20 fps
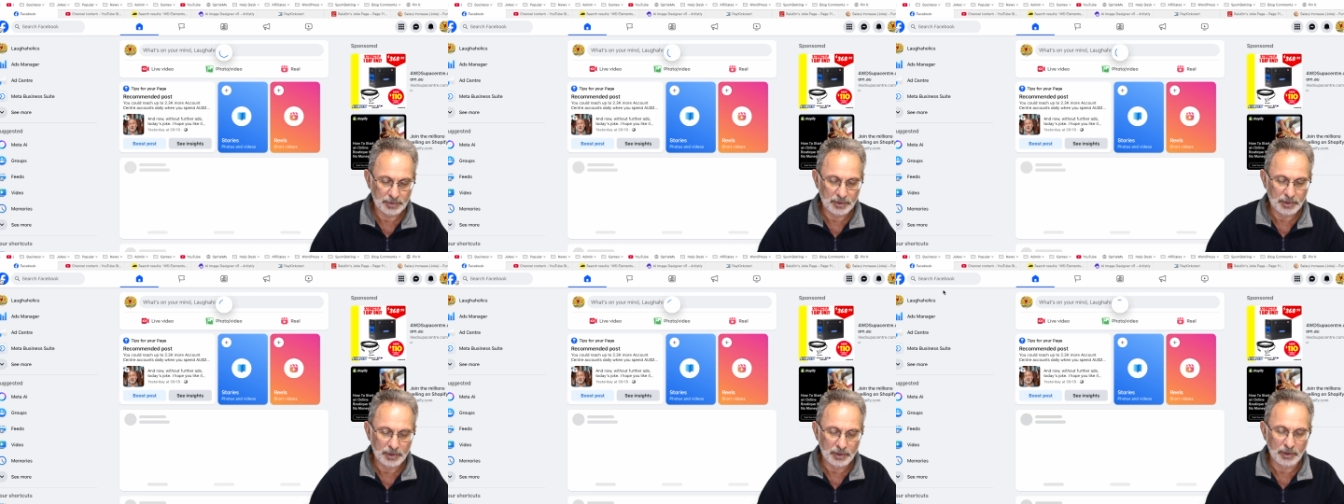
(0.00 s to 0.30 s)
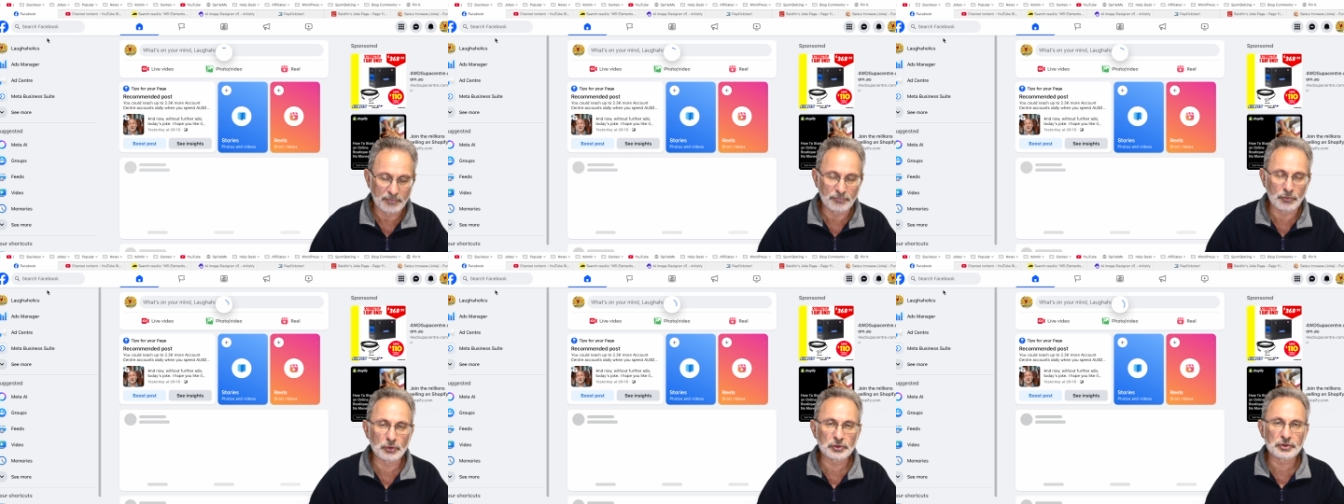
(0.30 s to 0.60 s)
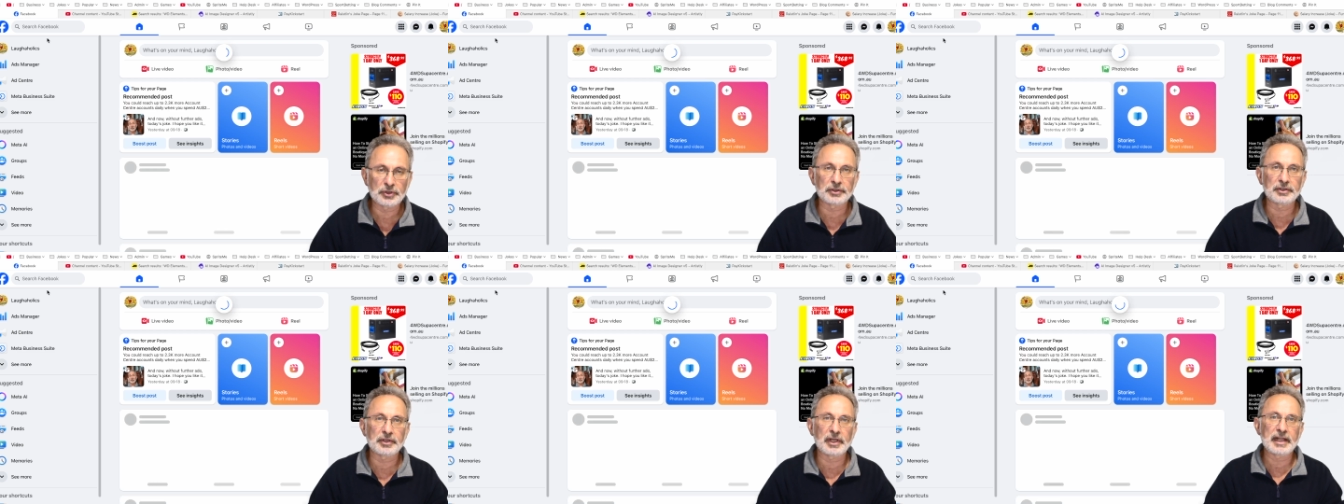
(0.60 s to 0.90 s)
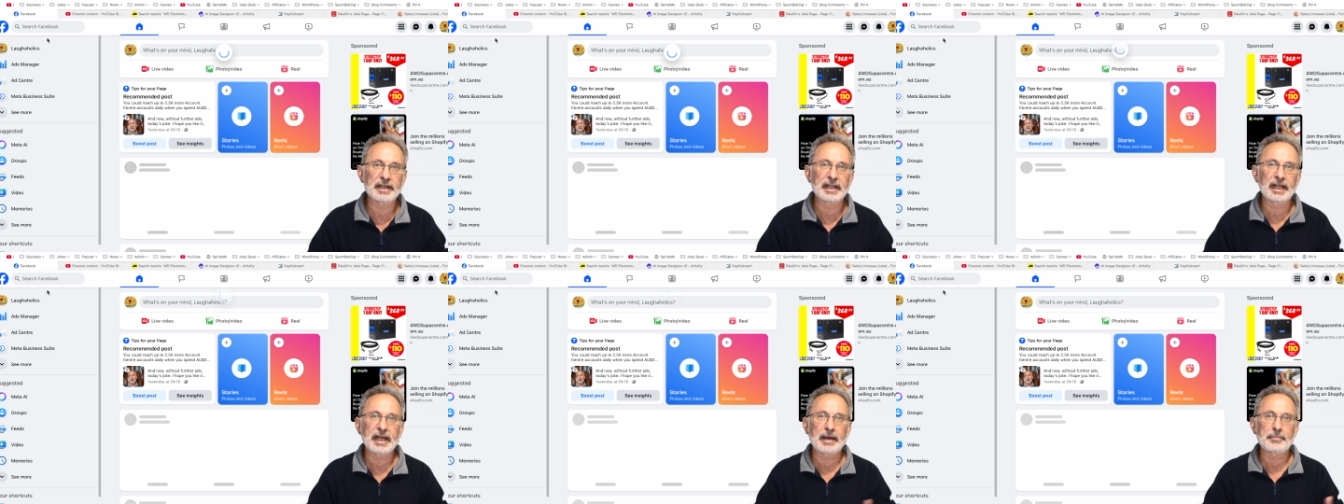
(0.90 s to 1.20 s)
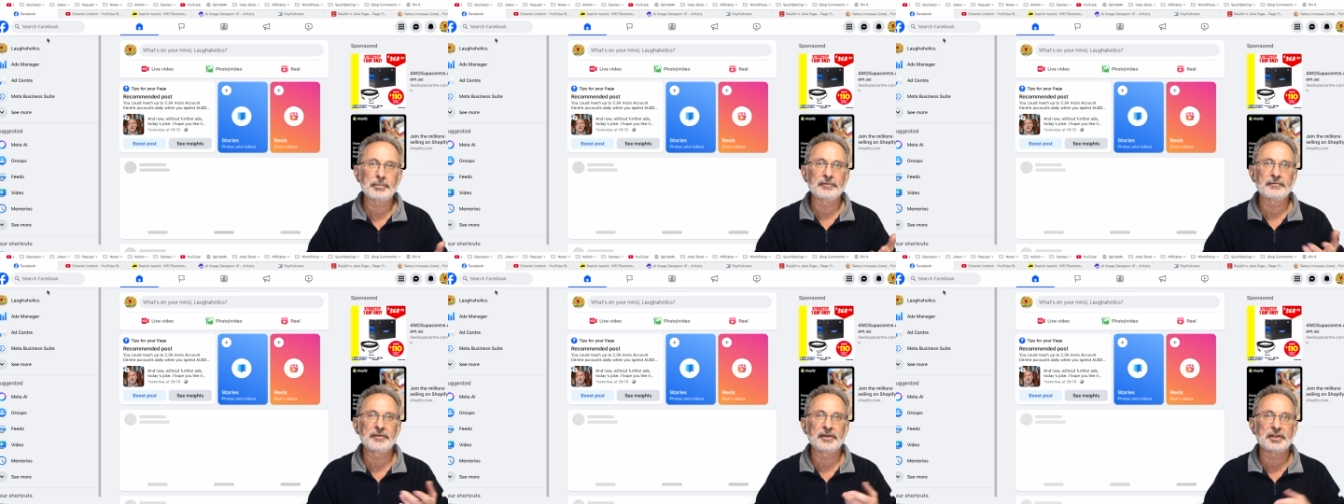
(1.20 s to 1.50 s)
I've also done a
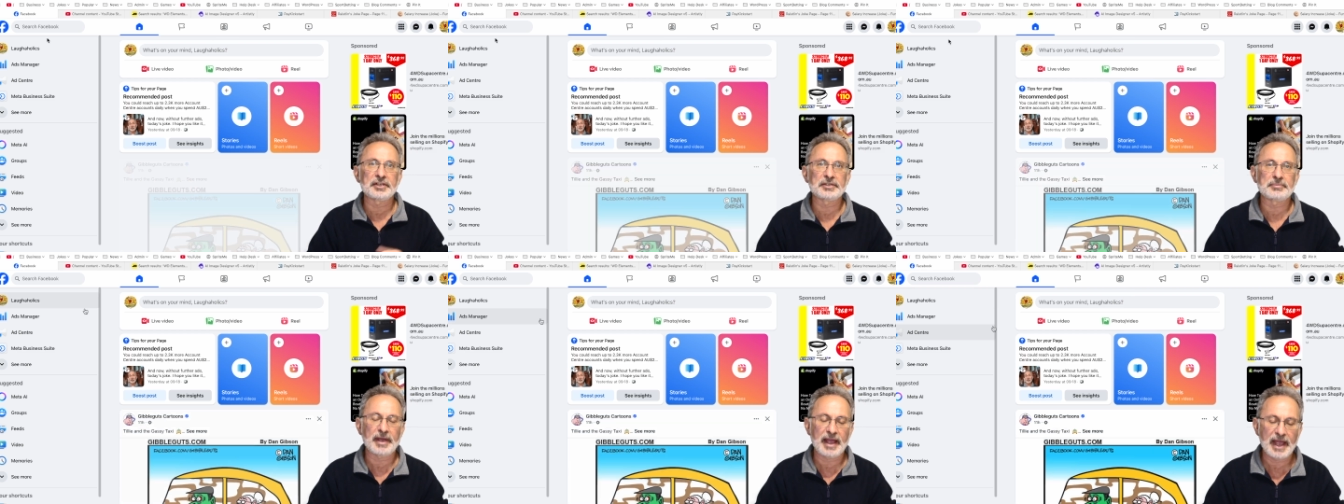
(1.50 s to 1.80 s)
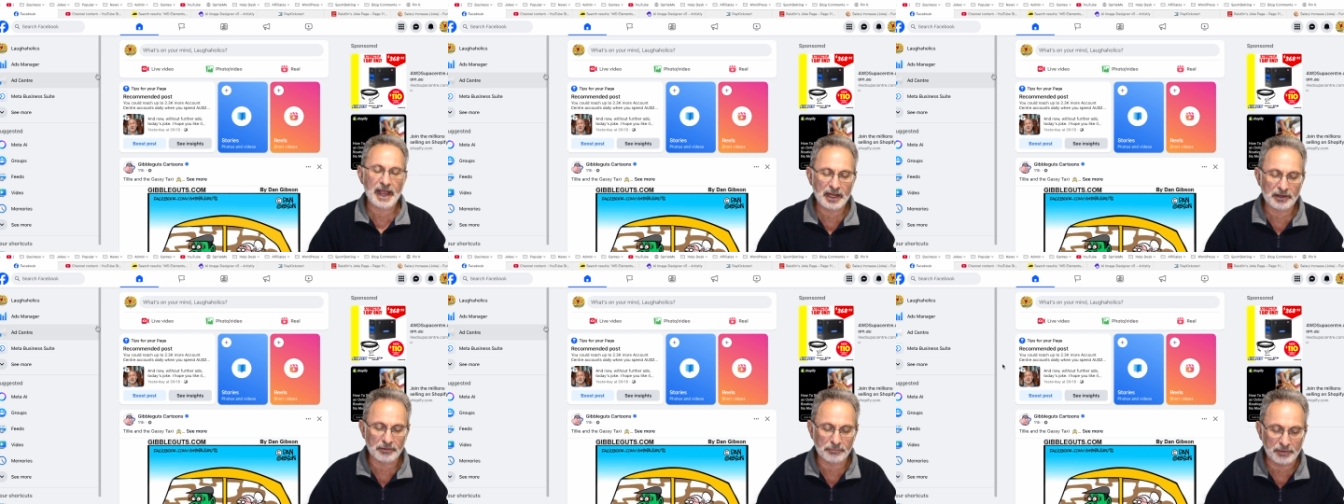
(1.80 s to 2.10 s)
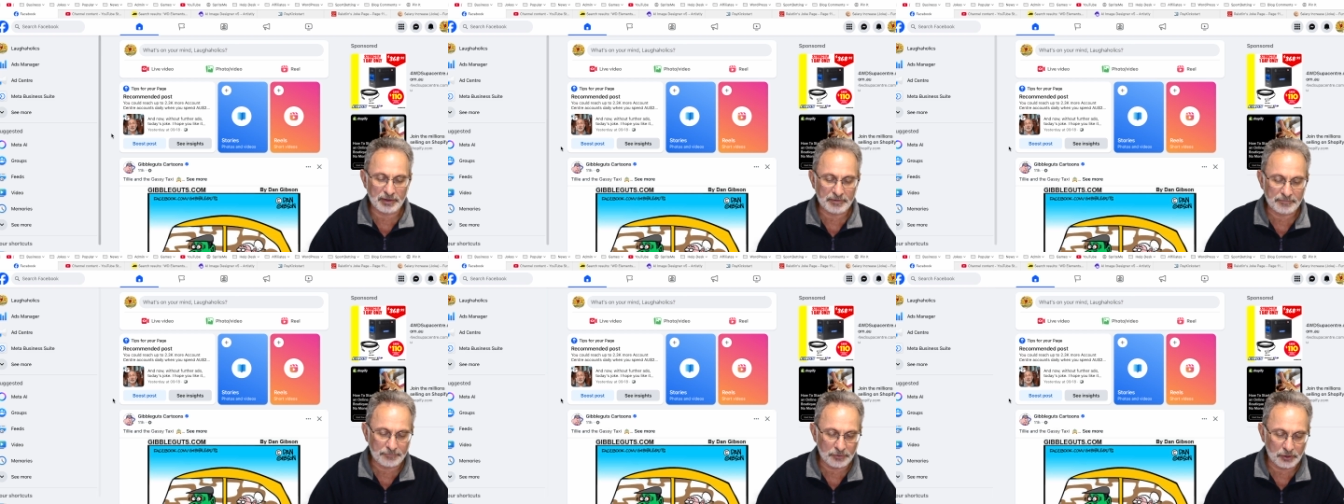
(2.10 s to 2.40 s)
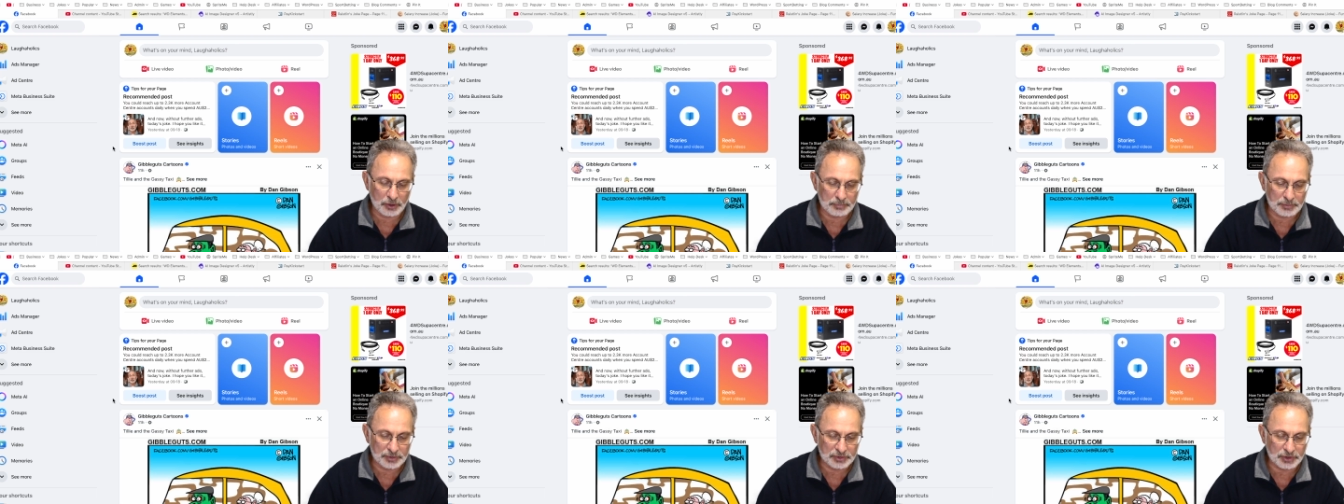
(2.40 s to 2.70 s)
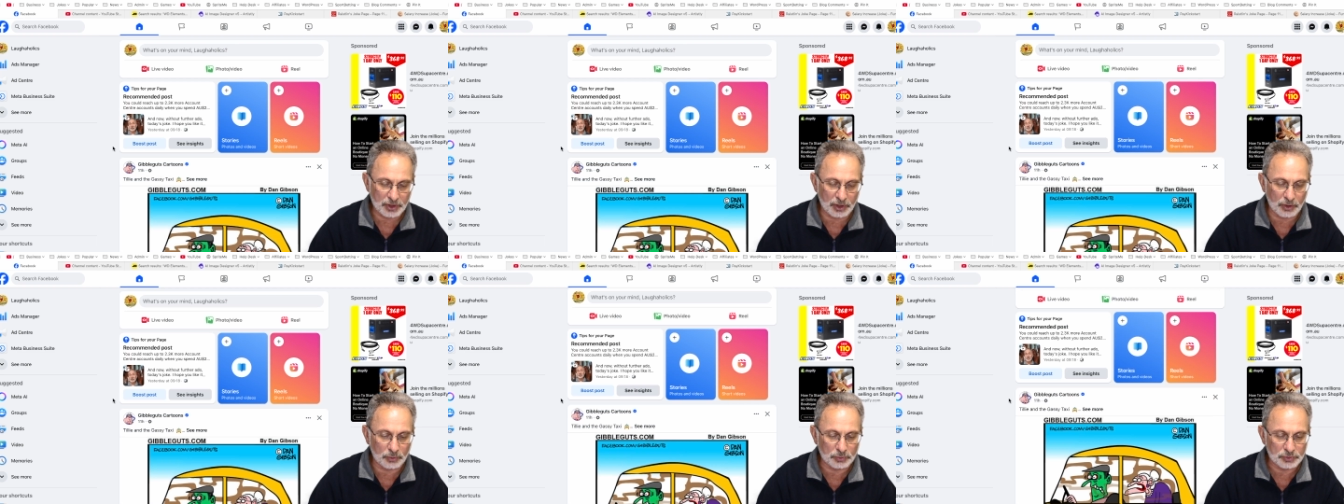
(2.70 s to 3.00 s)
couple of videos about how to refurbish
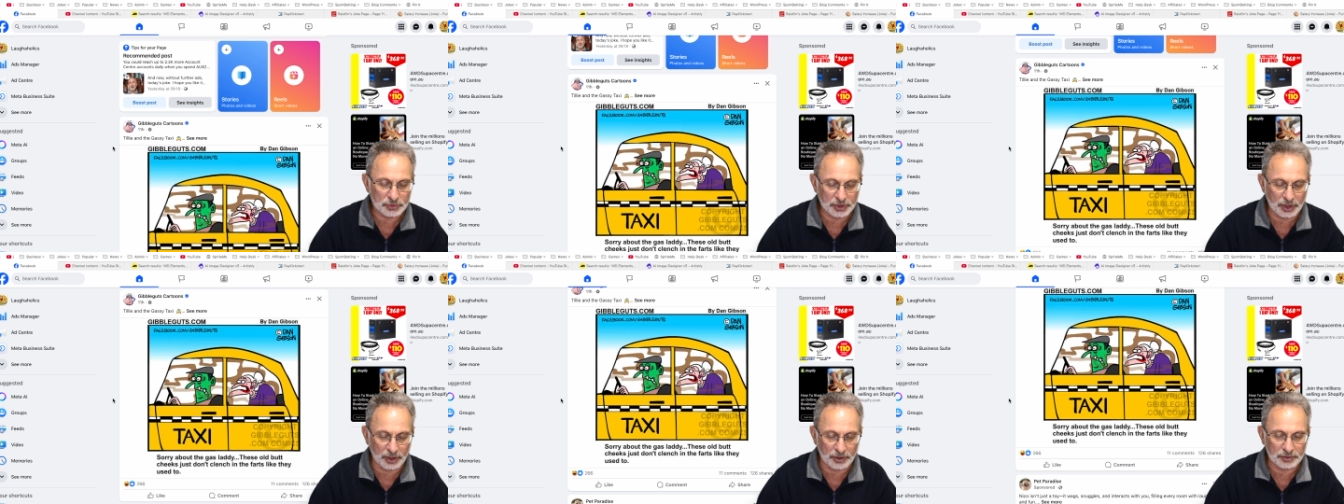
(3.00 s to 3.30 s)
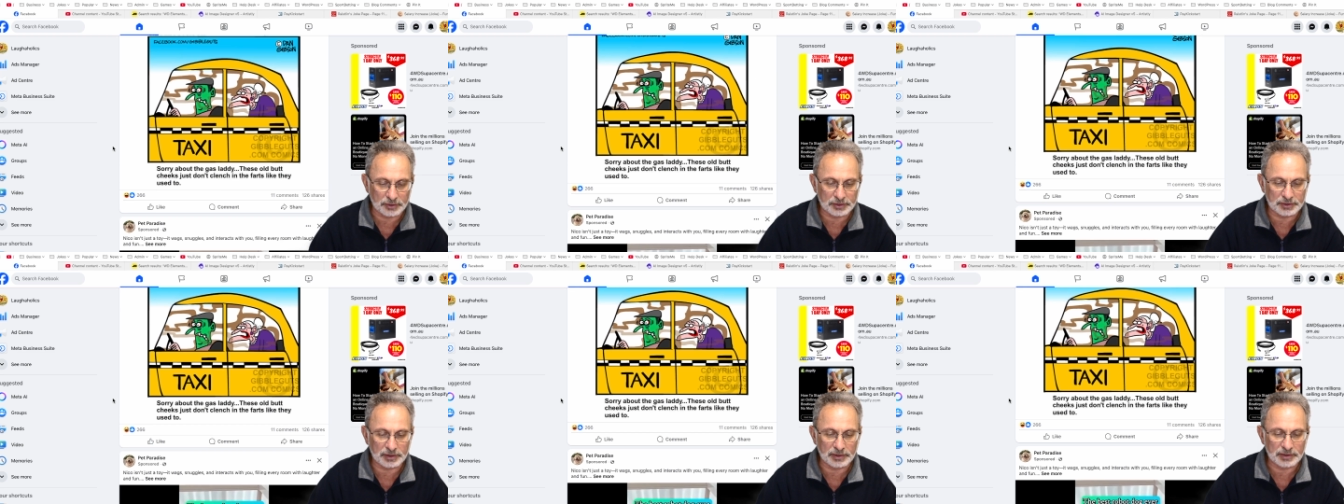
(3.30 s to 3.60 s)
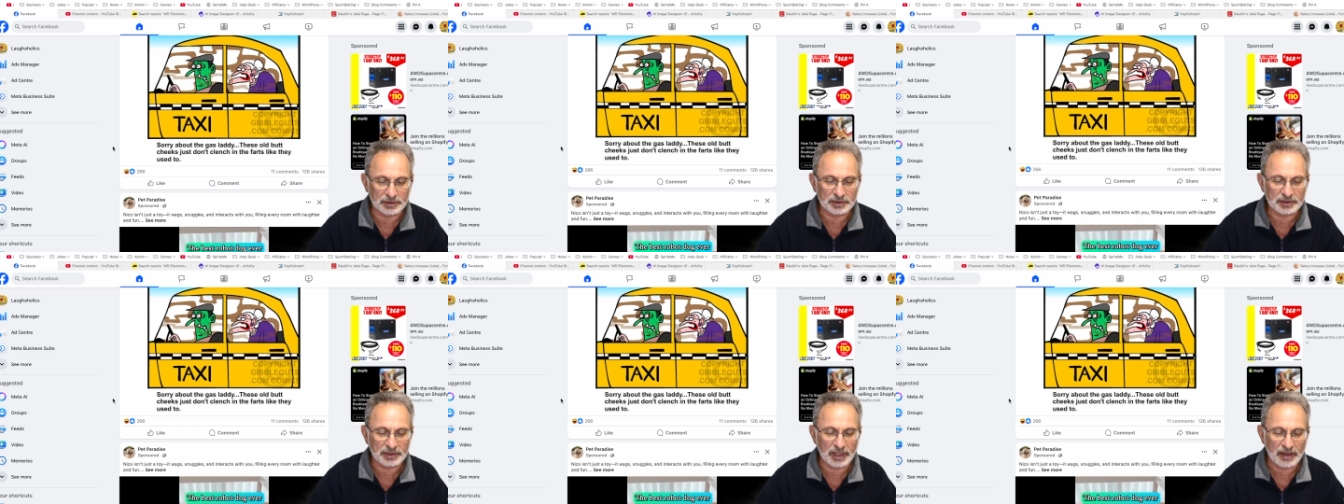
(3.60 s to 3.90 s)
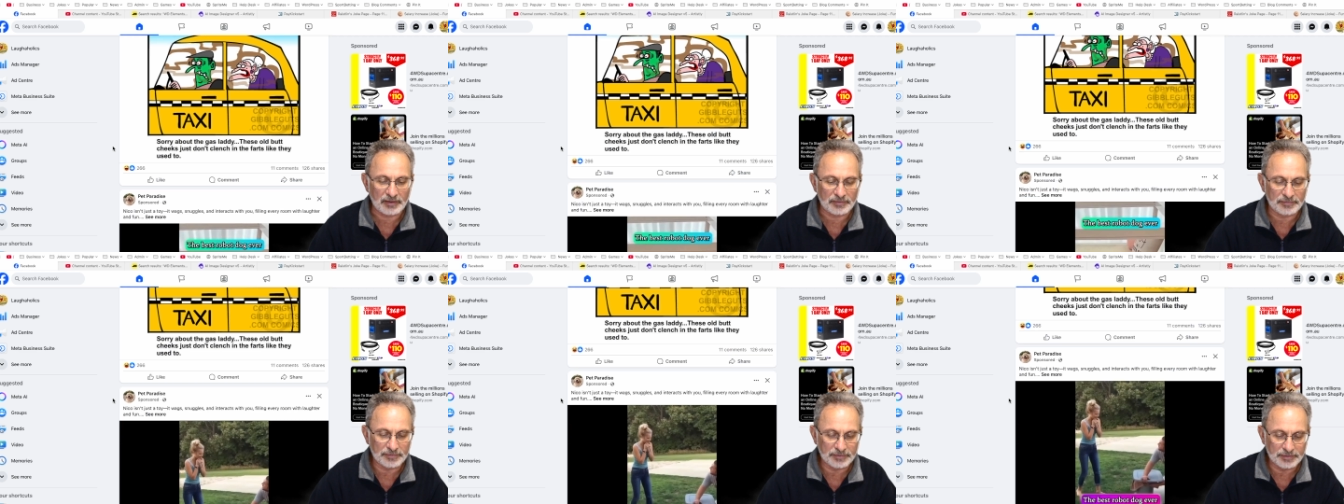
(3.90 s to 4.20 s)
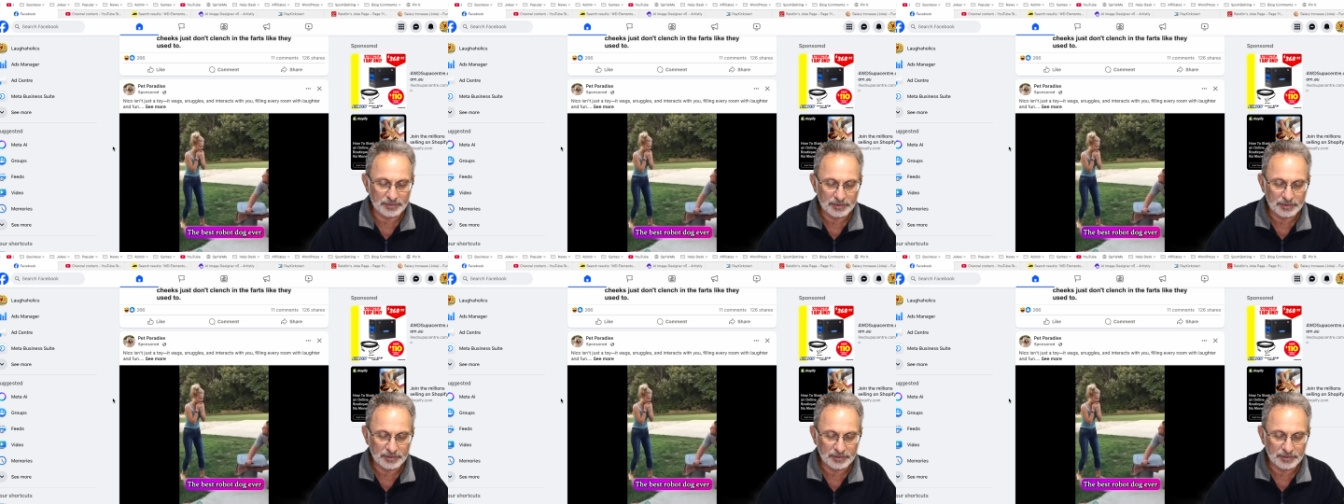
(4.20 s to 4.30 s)
old jokes and stuff.